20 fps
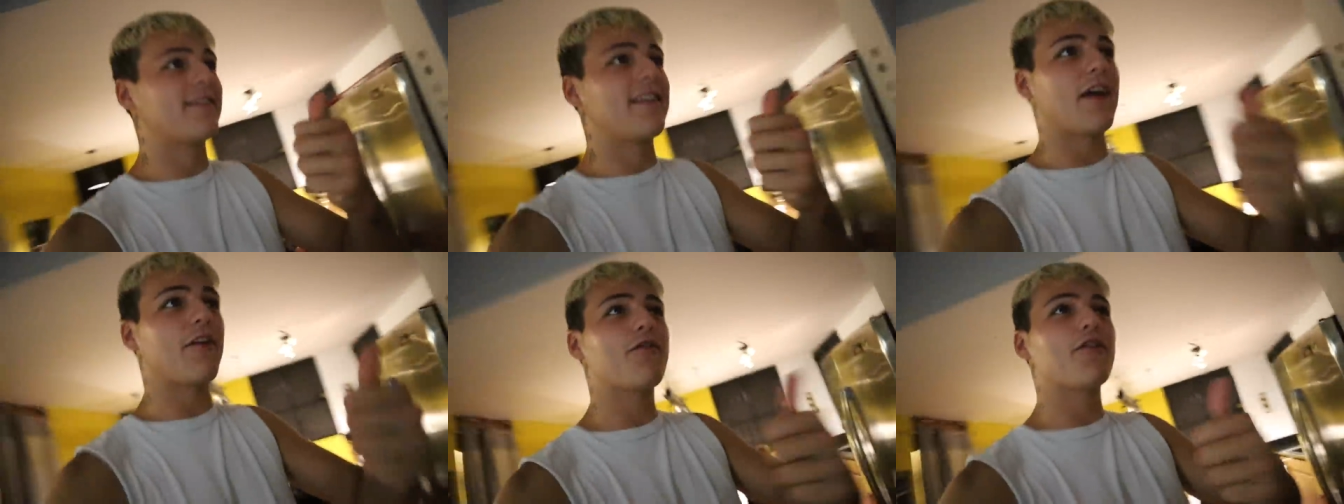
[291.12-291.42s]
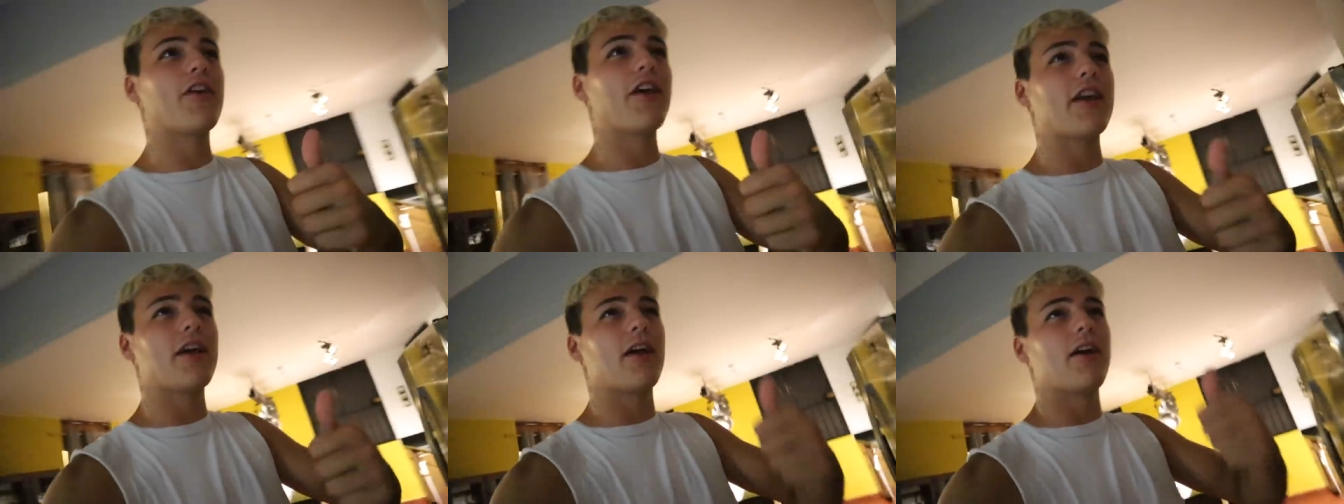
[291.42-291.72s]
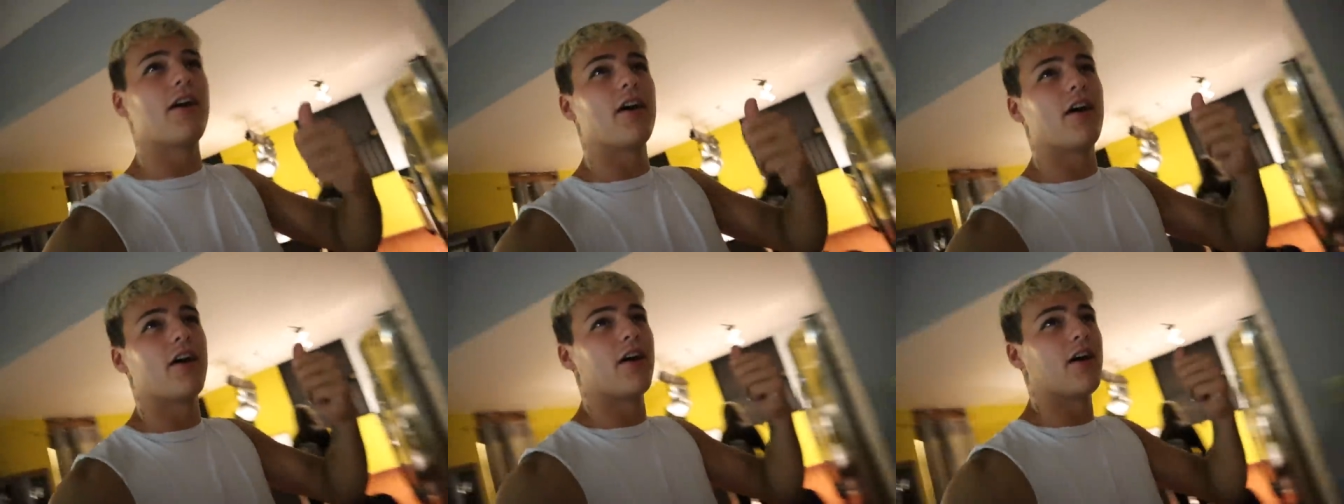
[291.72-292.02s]
definitely like
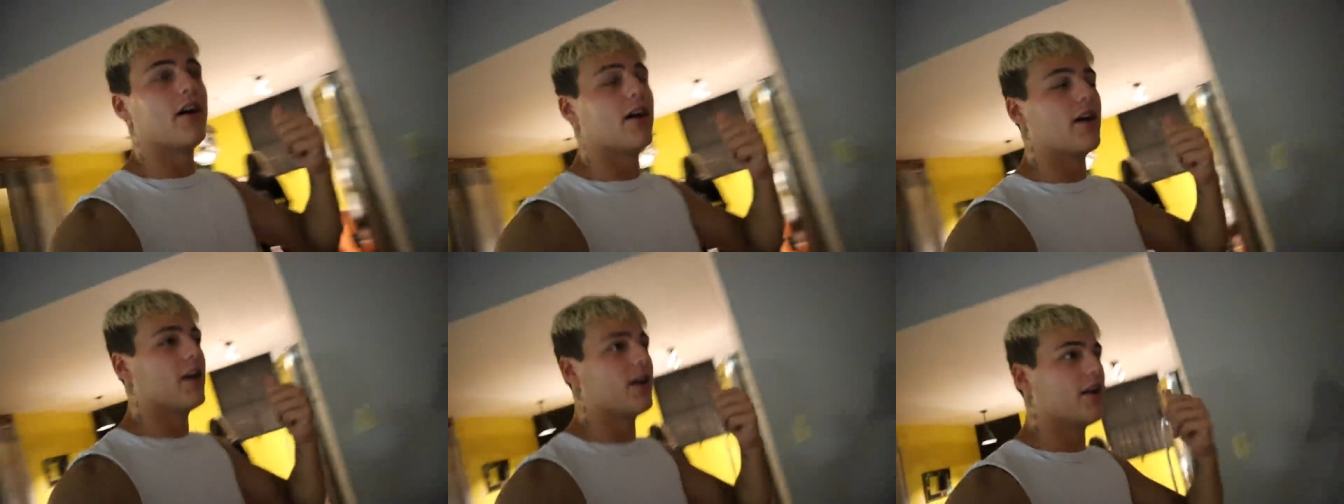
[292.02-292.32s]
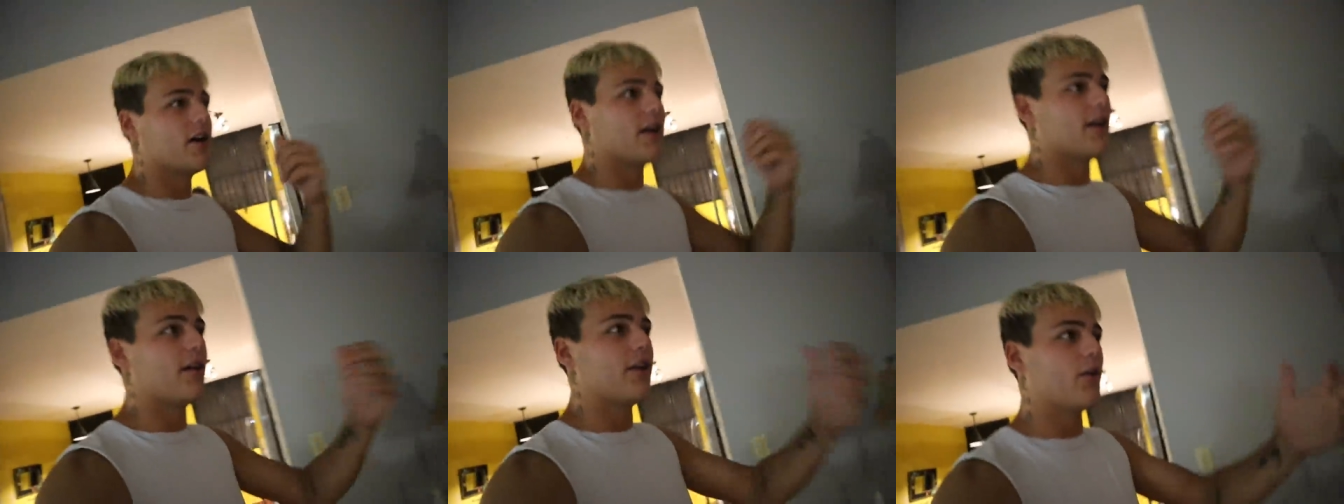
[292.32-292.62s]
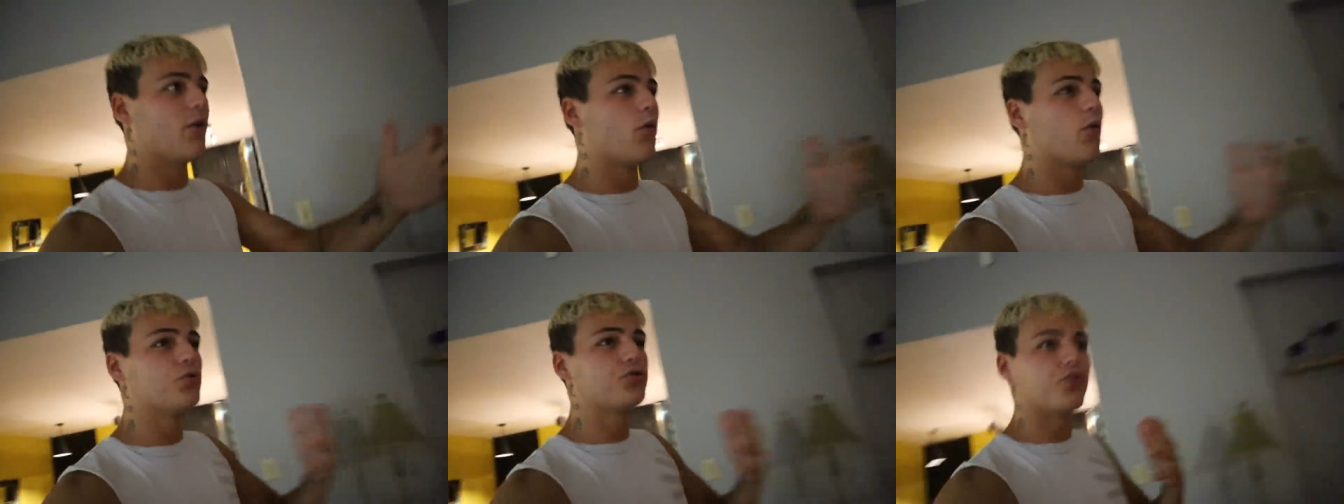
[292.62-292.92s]

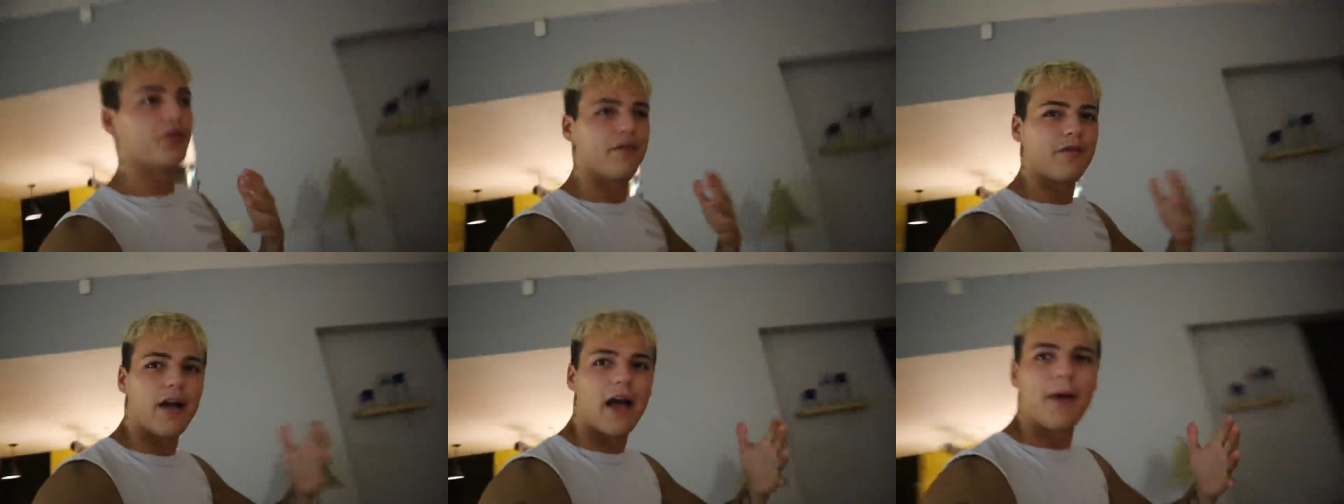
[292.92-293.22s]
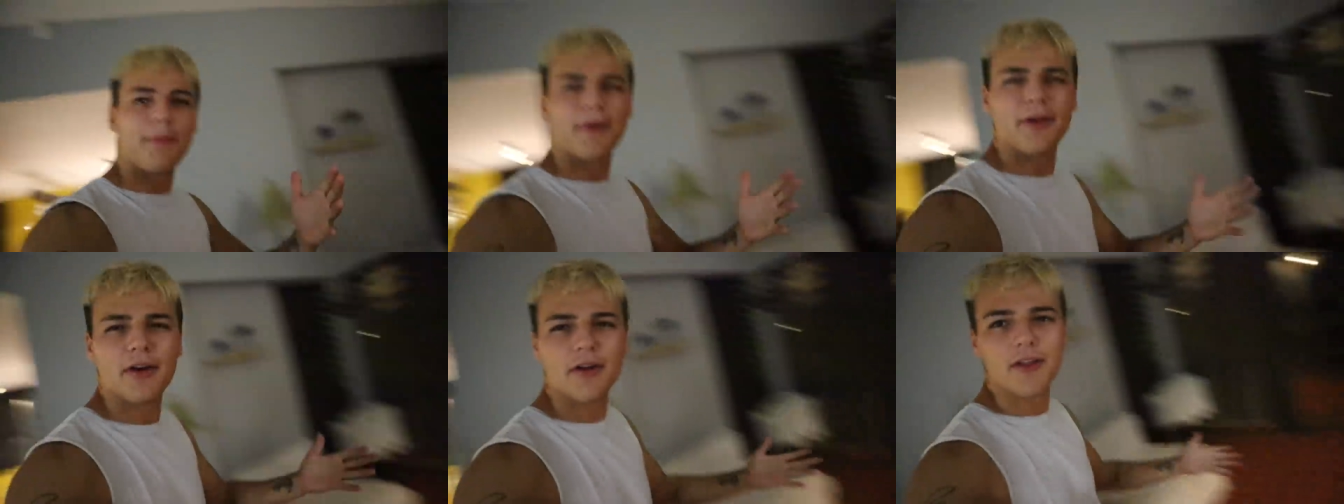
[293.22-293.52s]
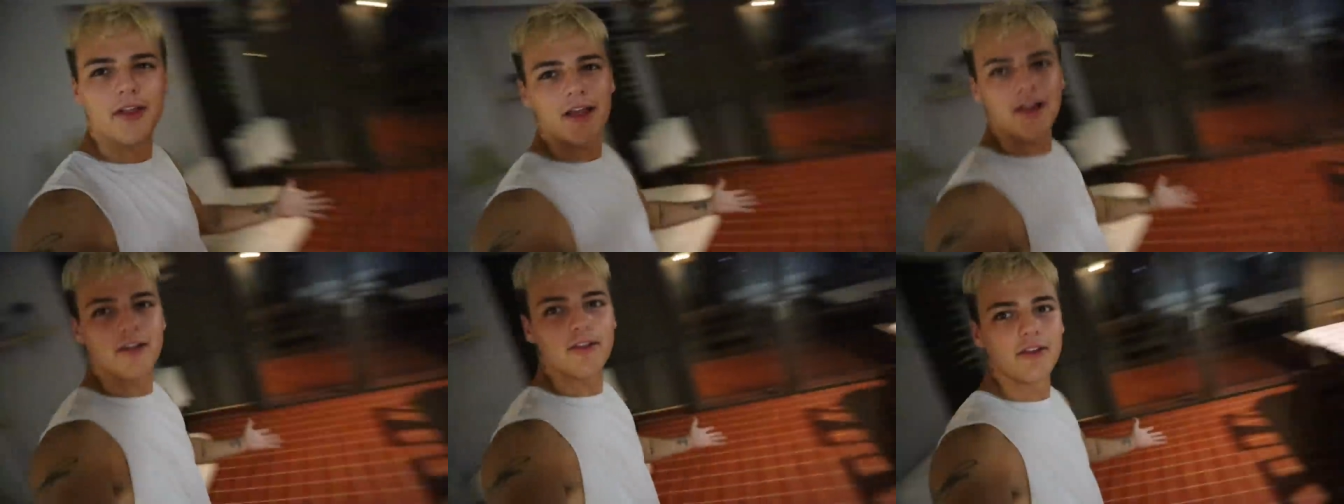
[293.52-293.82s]
an older vibe, you know?
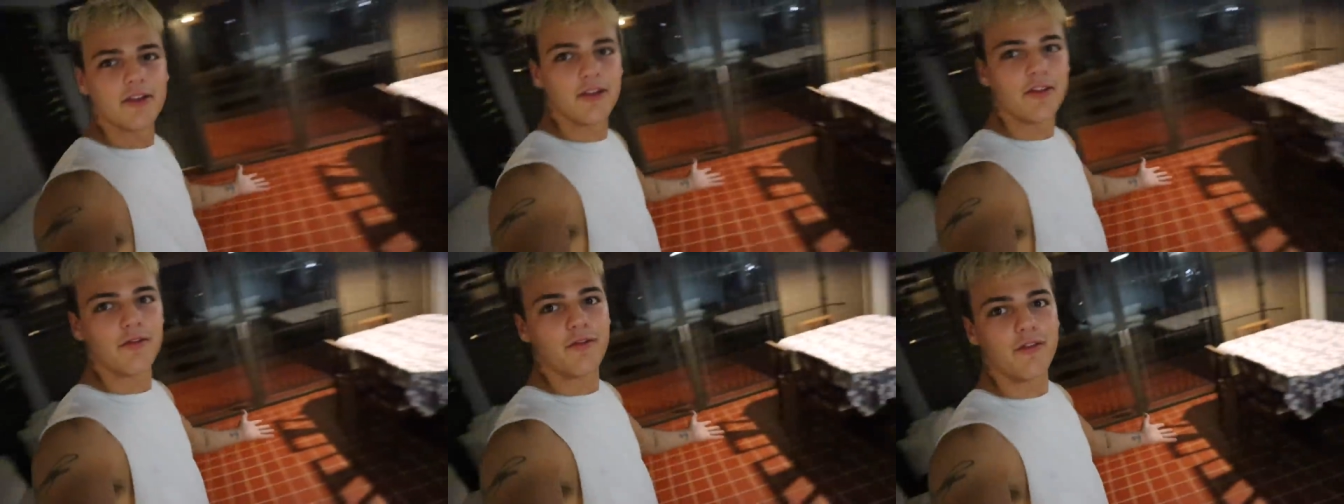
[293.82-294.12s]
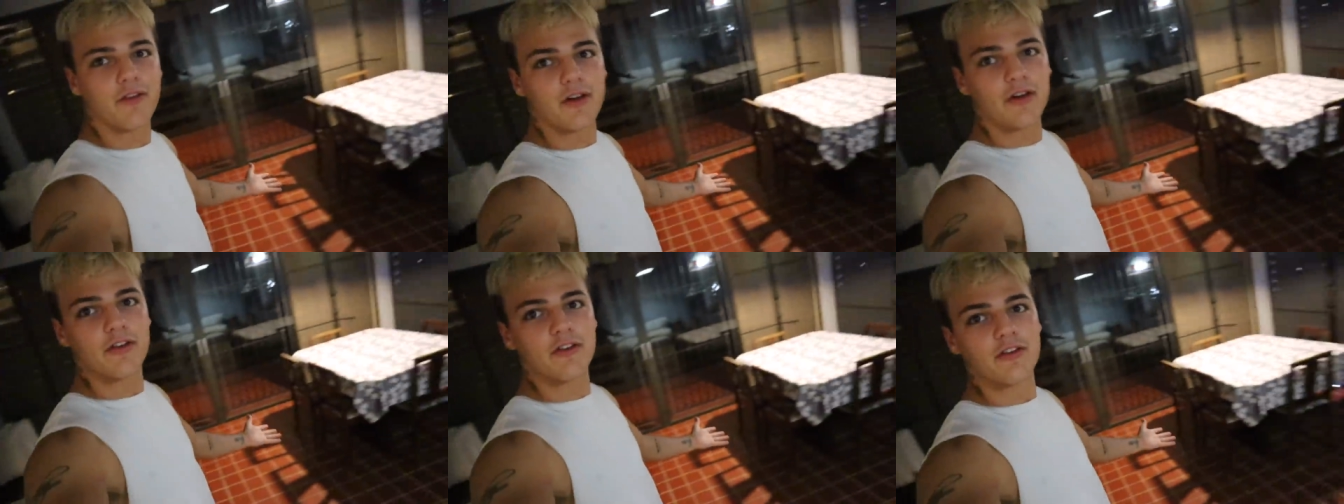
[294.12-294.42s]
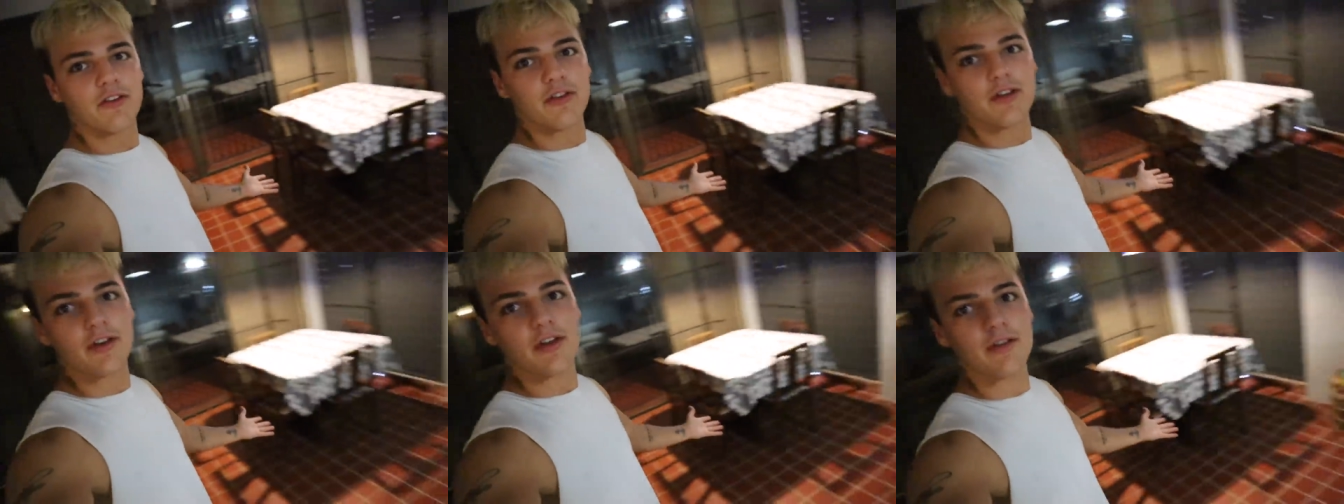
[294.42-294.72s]
Like, look at the
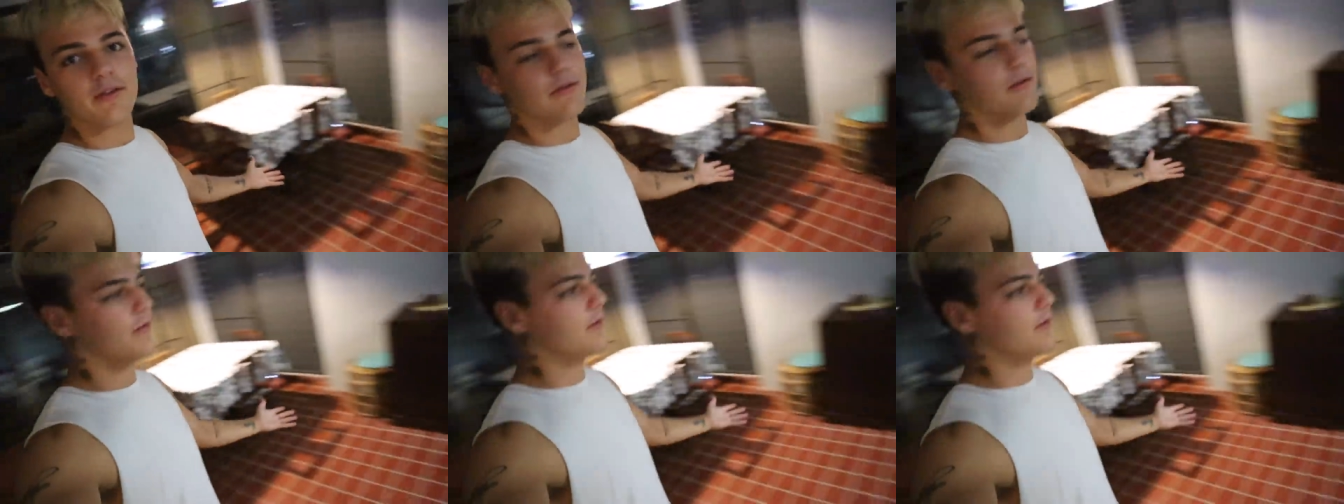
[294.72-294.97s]
furniture, you know?